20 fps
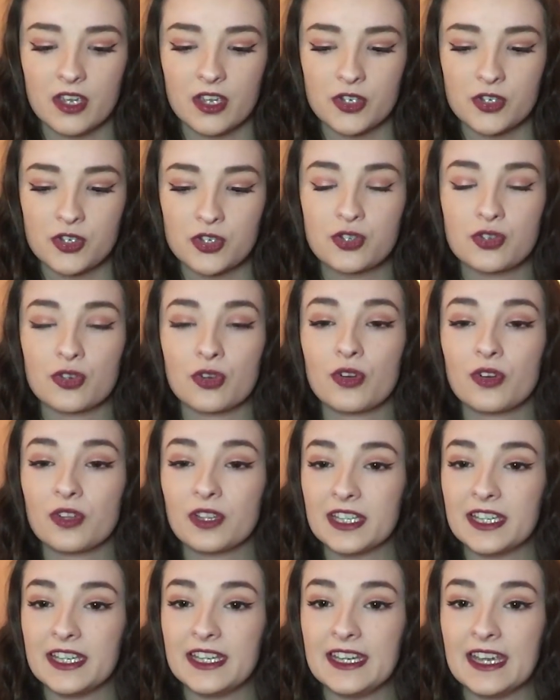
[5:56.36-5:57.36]

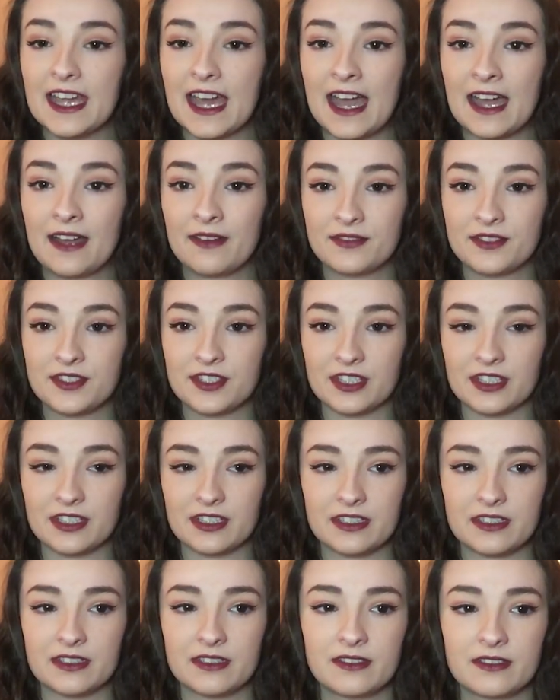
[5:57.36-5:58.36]
Shortly
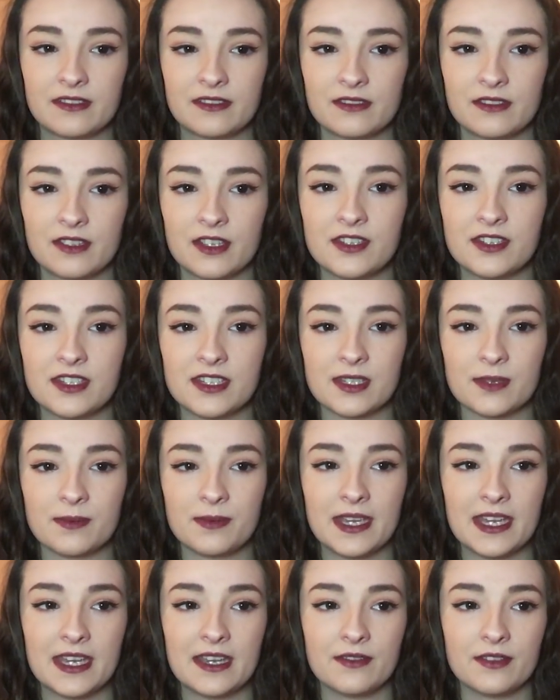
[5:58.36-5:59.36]
after her
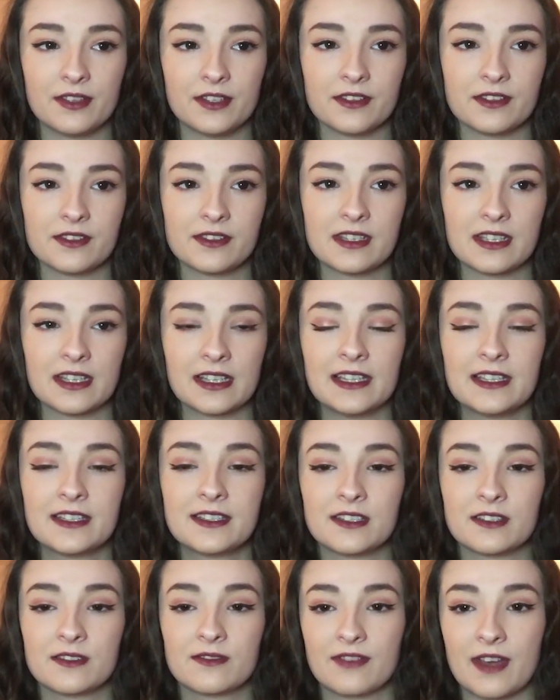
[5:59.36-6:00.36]
disappearance,
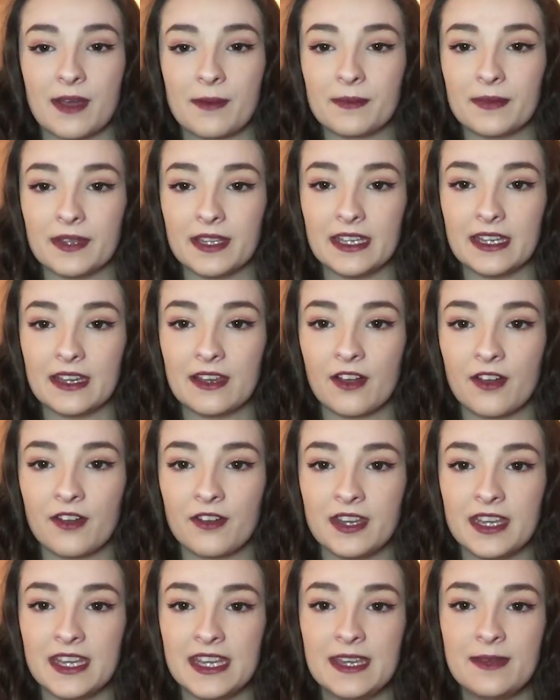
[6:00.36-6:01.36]
Alyssa's family got
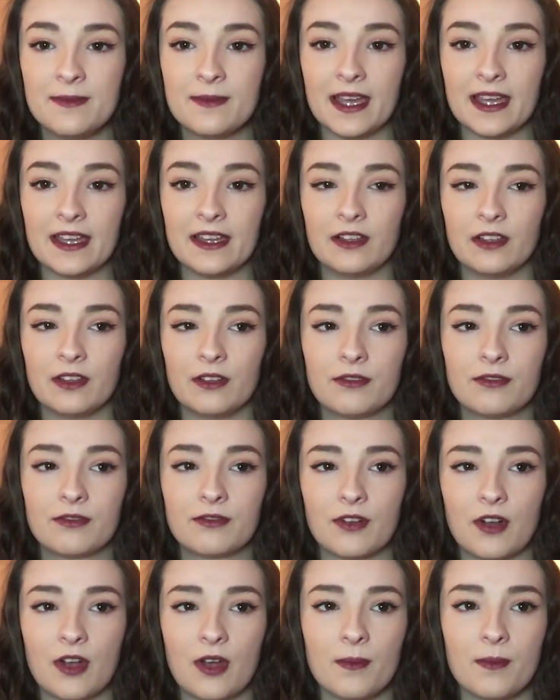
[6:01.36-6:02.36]
an email
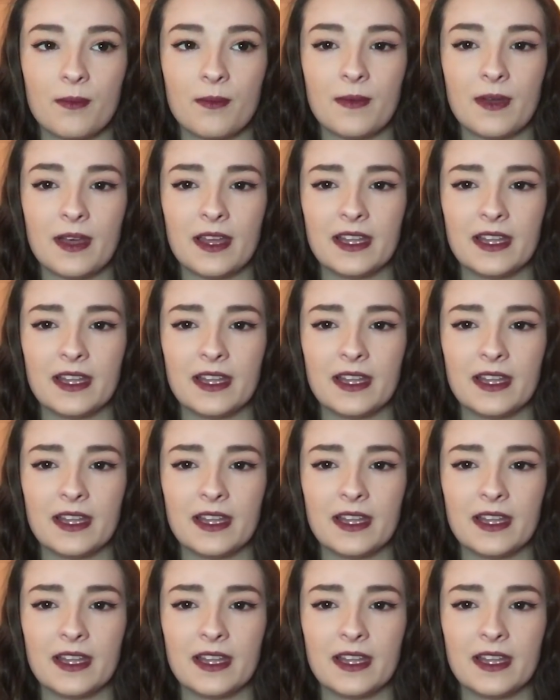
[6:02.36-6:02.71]
from